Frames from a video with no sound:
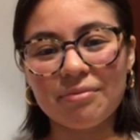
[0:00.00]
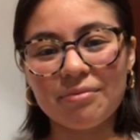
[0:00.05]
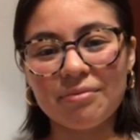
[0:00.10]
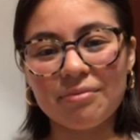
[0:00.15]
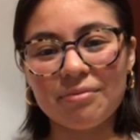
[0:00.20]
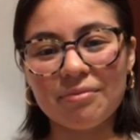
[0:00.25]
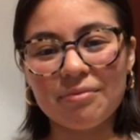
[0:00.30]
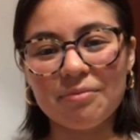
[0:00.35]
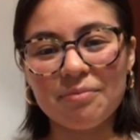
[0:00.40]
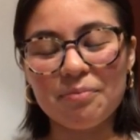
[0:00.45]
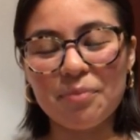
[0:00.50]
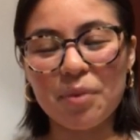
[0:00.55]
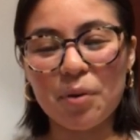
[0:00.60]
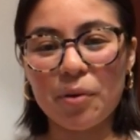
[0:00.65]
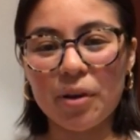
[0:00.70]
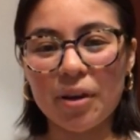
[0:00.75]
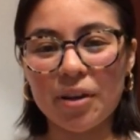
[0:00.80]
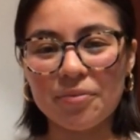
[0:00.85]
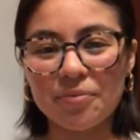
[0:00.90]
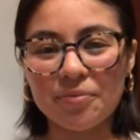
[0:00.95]

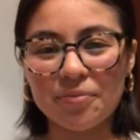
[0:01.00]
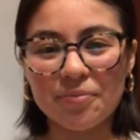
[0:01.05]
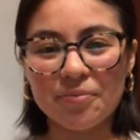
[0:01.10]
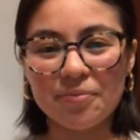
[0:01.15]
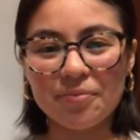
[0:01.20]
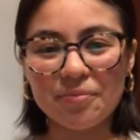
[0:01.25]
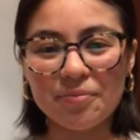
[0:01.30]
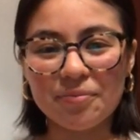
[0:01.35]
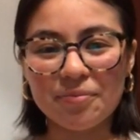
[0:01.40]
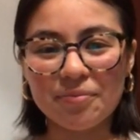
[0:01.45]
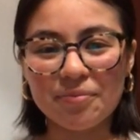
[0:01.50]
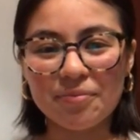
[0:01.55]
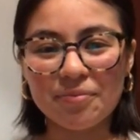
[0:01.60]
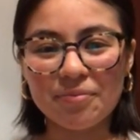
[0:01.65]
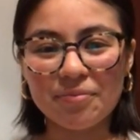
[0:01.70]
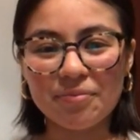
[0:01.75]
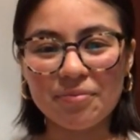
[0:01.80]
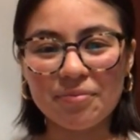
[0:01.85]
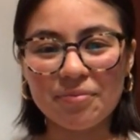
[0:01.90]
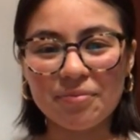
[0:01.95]
and kind of
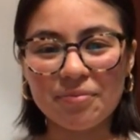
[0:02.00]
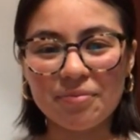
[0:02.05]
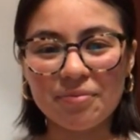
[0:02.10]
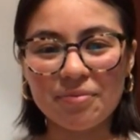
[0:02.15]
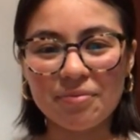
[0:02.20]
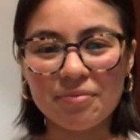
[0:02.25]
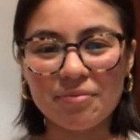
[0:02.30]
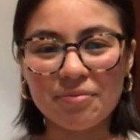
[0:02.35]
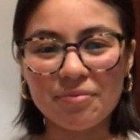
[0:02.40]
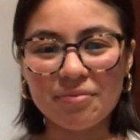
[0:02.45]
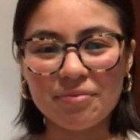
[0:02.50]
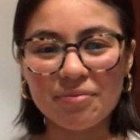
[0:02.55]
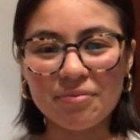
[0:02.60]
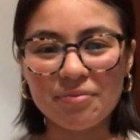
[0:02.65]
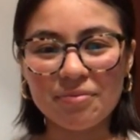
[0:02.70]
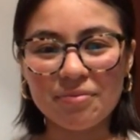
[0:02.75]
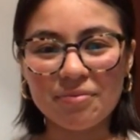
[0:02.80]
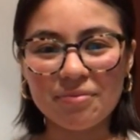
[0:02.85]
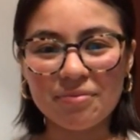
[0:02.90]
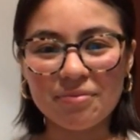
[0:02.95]
let what's going
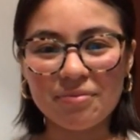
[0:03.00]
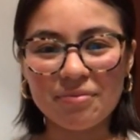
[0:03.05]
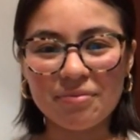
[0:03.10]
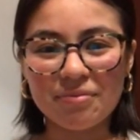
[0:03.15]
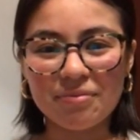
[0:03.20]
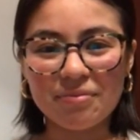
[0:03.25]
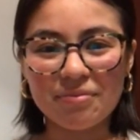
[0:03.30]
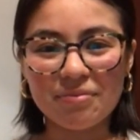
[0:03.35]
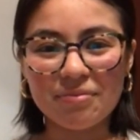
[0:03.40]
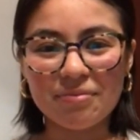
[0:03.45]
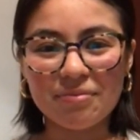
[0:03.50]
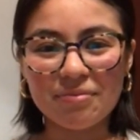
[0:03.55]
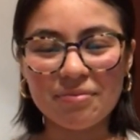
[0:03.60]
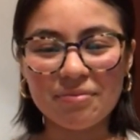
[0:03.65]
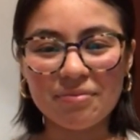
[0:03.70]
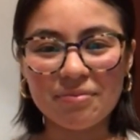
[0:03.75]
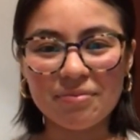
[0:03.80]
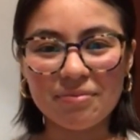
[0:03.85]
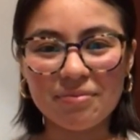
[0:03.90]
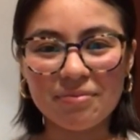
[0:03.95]
on around us
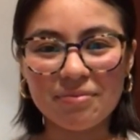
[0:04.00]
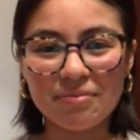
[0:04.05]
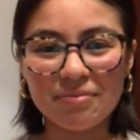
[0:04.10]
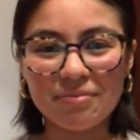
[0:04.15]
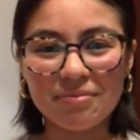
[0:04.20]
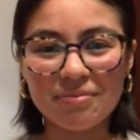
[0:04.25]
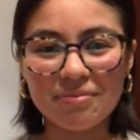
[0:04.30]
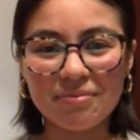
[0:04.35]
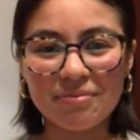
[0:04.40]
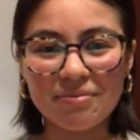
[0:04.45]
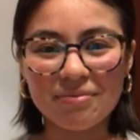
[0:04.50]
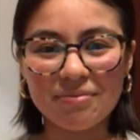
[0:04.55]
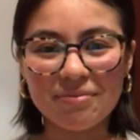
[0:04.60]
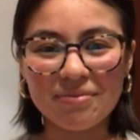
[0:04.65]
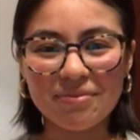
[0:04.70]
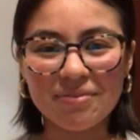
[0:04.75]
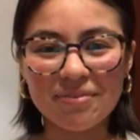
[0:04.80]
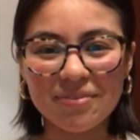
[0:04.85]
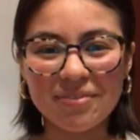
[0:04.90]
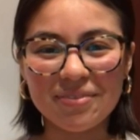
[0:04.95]
depend
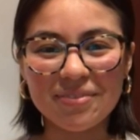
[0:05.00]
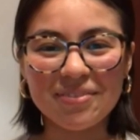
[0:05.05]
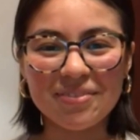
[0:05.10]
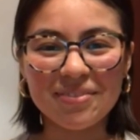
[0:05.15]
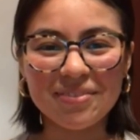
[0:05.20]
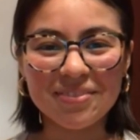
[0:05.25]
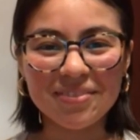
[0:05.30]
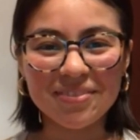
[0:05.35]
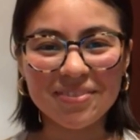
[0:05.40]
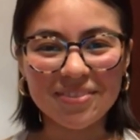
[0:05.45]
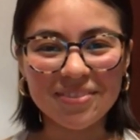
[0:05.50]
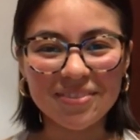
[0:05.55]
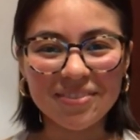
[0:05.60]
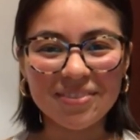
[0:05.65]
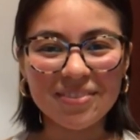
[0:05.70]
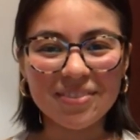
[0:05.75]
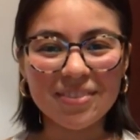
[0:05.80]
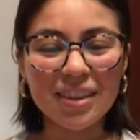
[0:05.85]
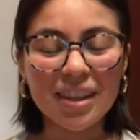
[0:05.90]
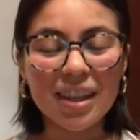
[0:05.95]
on like your mood and your
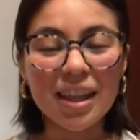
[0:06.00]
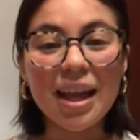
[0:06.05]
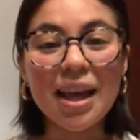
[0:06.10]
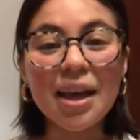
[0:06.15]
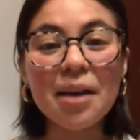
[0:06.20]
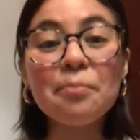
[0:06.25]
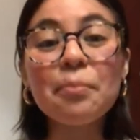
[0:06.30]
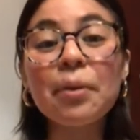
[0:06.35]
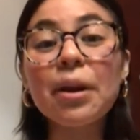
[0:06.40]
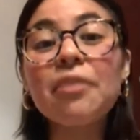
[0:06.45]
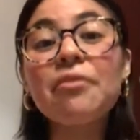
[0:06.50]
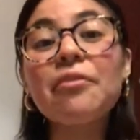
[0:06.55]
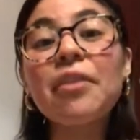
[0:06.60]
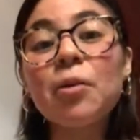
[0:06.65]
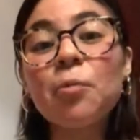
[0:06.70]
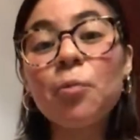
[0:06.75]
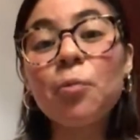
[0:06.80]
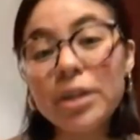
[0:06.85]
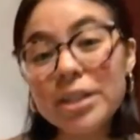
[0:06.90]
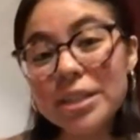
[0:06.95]
actions and how you're
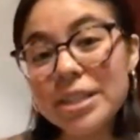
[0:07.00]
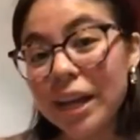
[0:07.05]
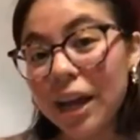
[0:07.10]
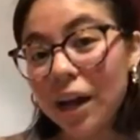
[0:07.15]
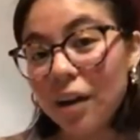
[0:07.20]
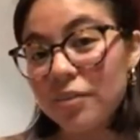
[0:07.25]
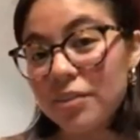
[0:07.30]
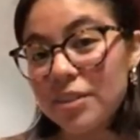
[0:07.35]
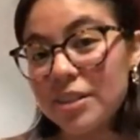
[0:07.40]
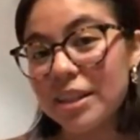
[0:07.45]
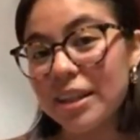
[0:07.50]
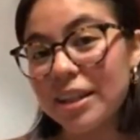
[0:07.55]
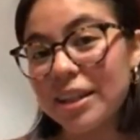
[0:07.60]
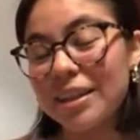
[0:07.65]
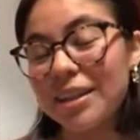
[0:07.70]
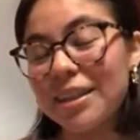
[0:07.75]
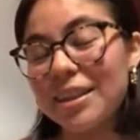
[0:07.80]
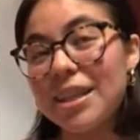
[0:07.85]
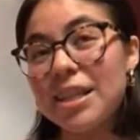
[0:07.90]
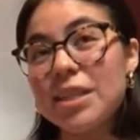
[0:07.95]
like talking to people.
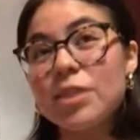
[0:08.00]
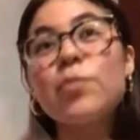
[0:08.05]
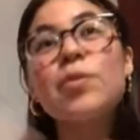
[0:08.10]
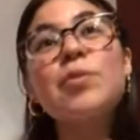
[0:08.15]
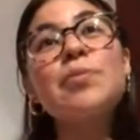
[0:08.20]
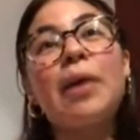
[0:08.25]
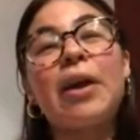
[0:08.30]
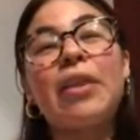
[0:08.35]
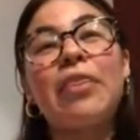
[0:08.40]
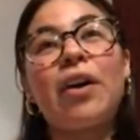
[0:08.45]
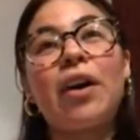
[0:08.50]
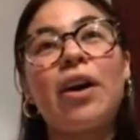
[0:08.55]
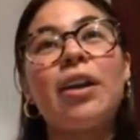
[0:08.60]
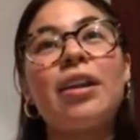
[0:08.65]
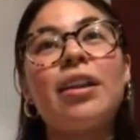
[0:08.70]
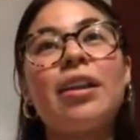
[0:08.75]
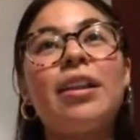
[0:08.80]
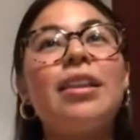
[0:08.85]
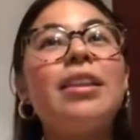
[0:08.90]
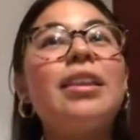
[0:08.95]

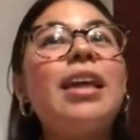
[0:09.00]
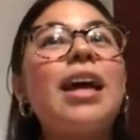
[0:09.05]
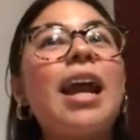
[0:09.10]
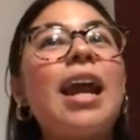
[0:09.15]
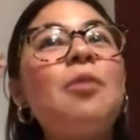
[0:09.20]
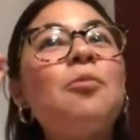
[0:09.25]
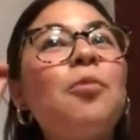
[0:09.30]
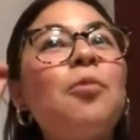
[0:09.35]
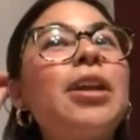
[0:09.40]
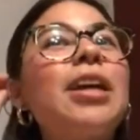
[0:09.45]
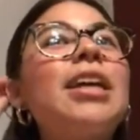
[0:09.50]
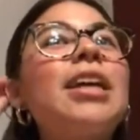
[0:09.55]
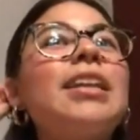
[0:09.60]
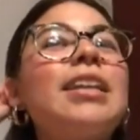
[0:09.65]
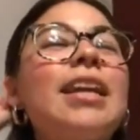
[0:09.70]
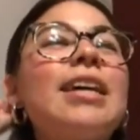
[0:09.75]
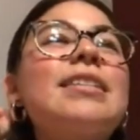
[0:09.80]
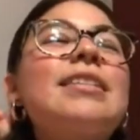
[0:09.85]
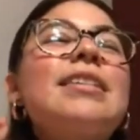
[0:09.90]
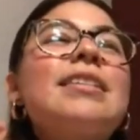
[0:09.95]
But this
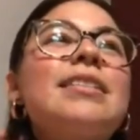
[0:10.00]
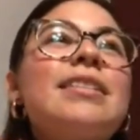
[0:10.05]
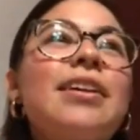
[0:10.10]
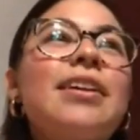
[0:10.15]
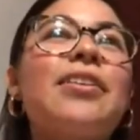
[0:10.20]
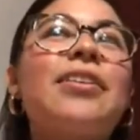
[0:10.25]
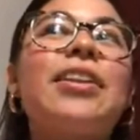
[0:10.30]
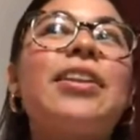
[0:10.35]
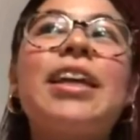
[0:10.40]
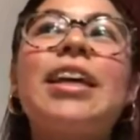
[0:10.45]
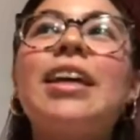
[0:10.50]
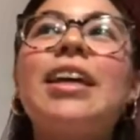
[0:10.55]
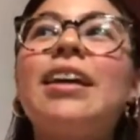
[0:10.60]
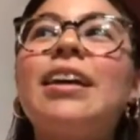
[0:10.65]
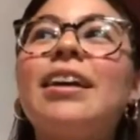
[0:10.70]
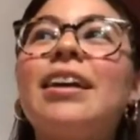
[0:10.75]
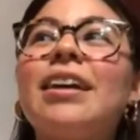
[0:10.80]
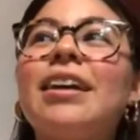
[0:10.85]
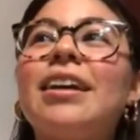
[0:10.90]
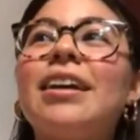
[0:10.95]
week I stepped in
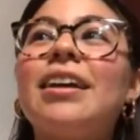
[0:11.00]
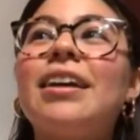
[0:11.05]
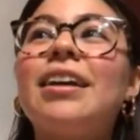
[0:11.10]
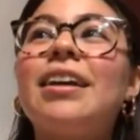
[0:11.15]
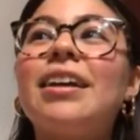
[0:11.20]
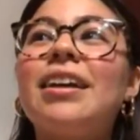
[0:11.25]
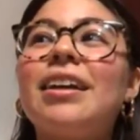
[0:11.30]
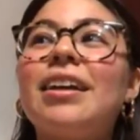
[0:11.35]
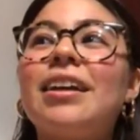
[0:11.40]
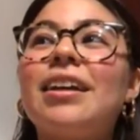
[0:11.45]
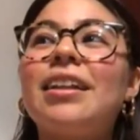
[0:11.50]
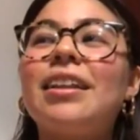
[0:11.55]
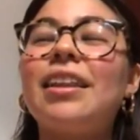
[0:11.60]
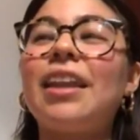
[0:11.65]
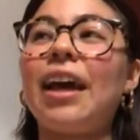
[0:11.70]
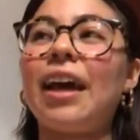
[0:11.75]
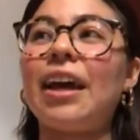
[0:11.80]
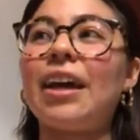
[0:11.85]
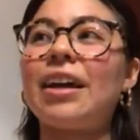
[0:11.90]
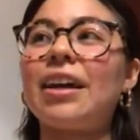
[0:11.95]
and I'm like, God,
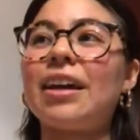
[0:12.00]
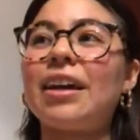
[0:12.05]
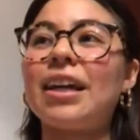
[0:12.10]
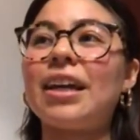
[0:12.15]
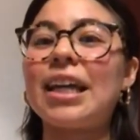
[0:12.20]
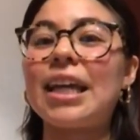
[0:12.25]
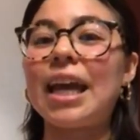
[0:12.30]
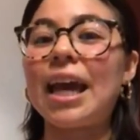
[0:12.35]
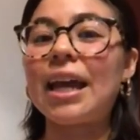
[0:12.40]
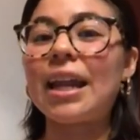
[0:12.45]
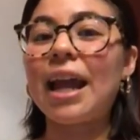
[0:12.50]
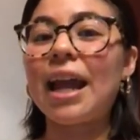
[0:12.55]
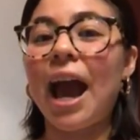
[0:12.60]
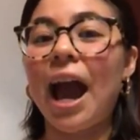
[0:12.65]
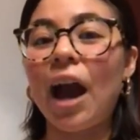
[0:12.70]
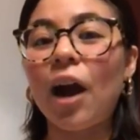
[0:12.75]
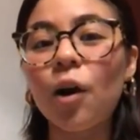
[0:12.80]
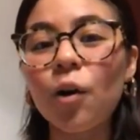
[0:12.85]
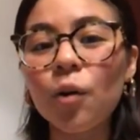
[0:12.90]
it's a new week,